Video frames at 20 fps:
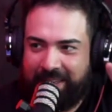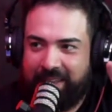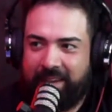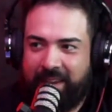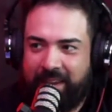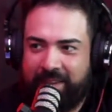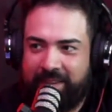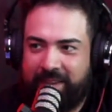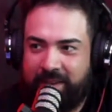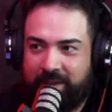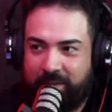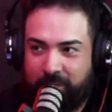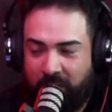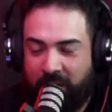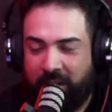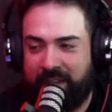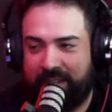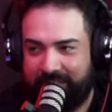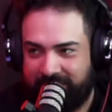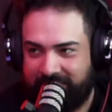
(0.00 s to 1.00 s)
and then
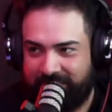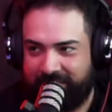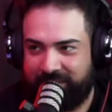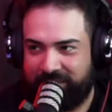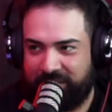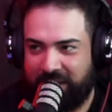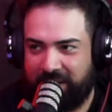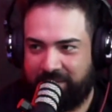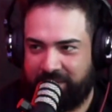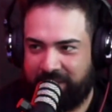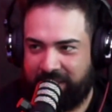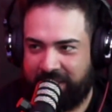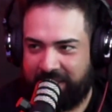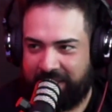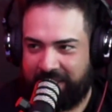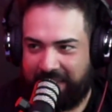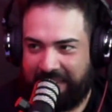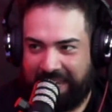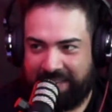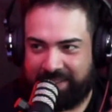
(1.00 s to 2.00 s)
us, the
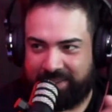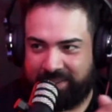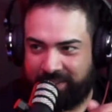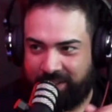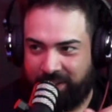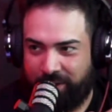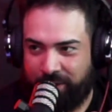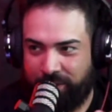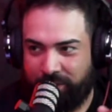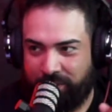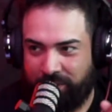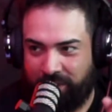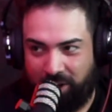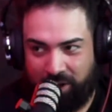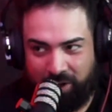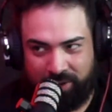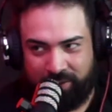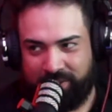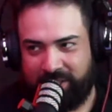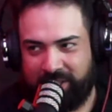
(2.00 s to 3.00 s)
JV, had to go
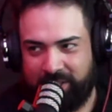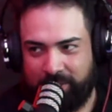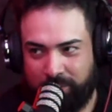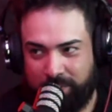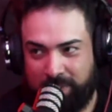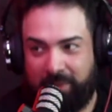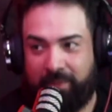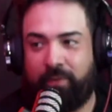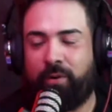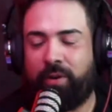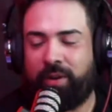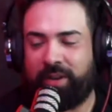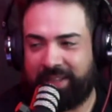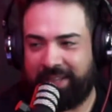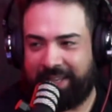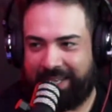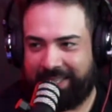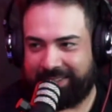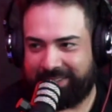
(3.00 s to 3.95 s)
early. Before class.